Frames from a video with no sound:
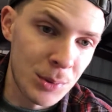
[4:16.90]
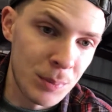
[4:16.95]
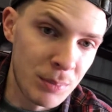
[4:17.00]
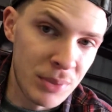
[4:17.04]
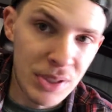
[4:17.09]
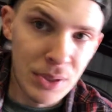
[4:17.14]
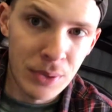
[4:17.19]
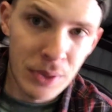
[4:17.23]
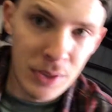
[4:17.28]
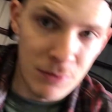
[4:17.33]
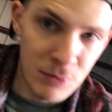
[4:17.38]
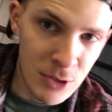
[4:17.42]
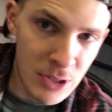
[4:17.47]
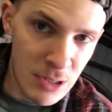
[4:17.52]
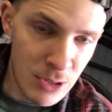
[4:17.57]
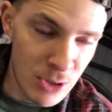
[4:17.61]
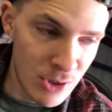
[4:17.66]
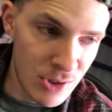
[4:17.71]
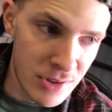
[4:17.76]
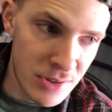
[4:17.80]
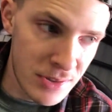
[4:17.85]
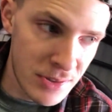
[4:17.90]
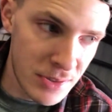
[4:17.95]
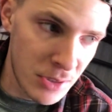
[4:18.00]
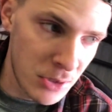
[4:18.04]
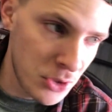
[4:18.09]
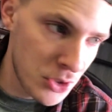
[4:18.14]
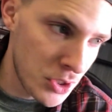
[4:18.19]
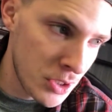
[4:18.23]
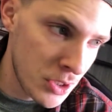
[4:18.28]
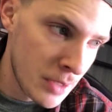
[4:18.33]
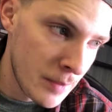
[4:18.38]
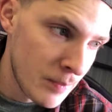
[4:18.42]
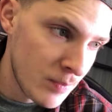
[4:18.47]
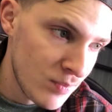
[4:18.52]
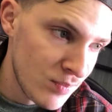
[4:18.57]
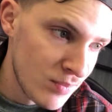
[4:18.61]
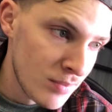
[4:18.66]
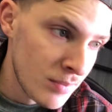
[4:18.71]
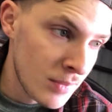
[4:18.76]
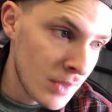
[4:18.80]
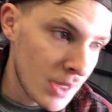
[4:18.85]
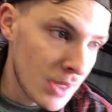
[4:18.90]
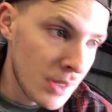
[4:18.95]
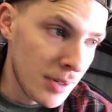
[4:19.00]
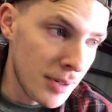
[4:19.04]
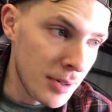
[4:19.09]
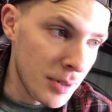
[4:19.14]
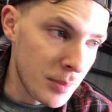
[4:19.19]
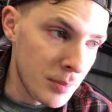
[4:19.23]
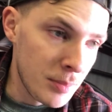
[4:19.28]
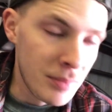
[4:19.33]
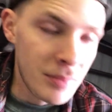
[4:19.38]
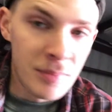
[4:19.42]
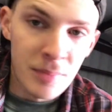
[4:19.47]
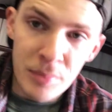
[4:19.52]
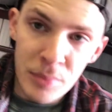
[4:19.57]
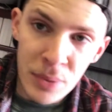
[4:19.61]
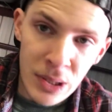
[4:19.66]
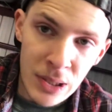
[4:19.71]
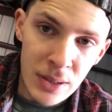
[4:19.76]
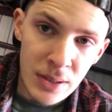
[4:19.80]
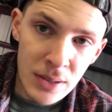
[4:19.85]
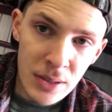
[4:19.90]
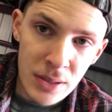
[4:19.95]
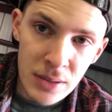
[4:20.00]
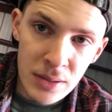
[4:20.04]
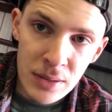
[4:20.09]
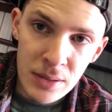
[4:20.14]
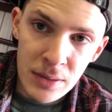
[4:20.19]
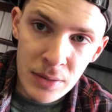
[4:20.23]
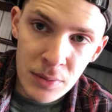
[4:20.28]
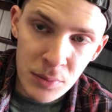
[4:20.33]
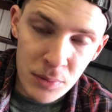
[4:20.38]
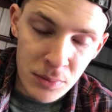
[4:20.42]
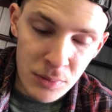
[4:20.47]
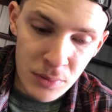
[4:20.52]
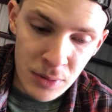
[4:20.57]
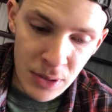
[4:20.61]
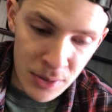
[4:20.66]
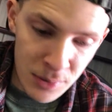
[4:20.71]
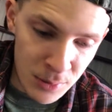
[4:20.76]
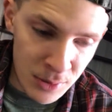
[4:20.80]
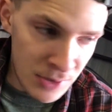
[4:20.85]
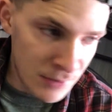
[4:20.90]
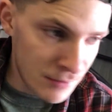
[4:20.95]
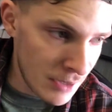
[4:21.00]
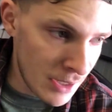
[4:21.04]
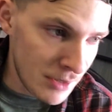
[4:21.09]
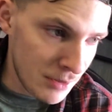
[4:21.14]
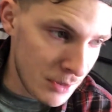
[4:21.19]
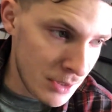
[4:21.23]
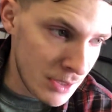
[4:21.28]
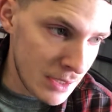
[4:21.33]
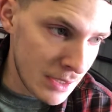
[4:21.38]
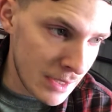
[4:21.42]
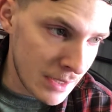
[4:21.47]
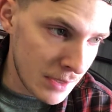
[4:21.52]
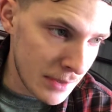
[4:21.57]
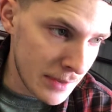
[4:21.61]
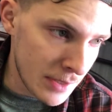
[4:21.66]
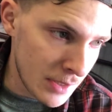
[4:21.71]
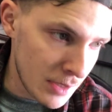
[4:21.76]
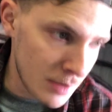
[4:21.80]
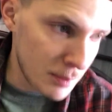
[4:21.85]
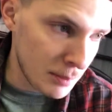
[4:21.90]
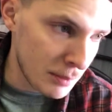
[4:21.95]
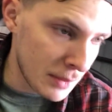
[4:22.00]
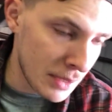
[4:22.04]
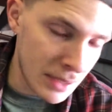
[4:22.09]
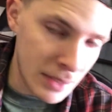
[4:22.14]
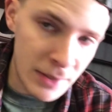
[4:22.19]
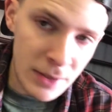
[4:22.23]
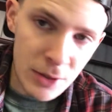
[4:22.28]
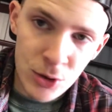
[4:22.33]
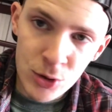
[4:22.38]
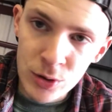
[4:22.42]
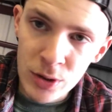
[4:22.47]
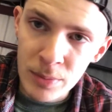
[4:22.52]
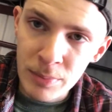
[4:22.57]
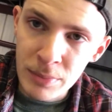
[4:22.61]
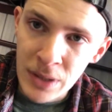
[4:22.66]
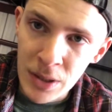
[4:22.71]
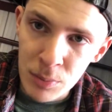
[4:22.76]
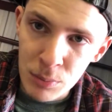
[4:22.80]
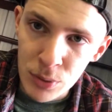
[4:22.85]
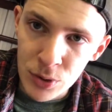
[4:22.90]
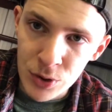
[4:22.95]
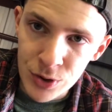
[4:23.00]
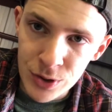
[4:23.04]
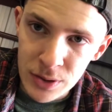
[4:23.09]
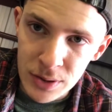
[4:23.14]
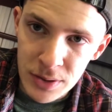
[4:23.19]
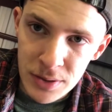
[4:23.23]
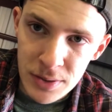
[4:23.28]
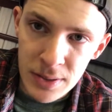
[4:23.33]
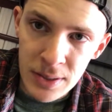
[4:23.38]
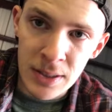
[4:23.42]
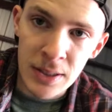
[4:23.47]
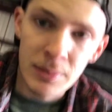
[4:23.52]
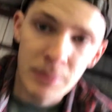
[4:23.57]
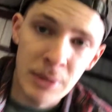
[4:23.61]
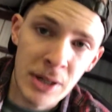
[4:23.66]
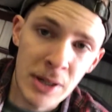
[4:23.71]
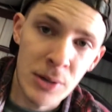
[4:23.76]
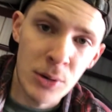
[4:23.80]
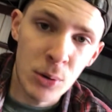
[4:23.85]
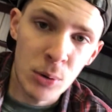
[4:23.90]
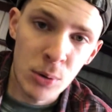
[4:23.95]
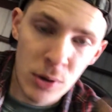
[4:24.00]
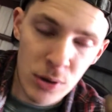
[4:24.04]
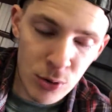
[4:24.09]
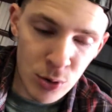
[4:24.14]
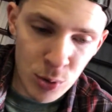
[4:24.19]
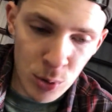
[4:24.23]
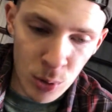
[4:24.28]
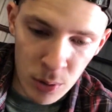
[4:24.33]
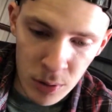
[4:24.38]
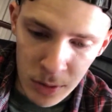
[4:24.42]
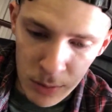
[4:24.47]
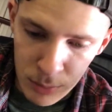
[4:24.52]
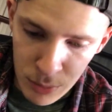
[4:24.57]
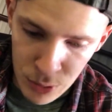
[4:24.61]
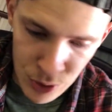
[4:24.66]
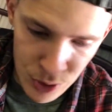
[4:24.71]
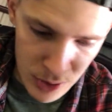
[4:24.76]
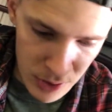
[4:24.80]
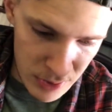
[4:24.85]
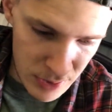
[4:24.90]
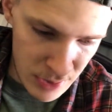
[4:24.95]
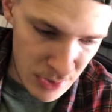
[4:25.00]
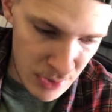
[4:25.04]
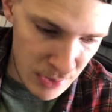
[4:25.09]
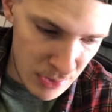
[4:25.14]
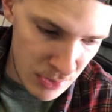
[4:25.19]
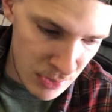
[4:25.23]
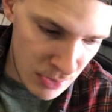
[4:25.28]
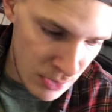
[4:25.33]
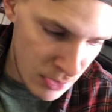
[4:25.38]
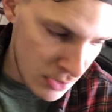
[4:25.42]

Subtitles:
Big life changes and such. But luckily, finally, I got my strut mount bushings and my lower control arm bushings in.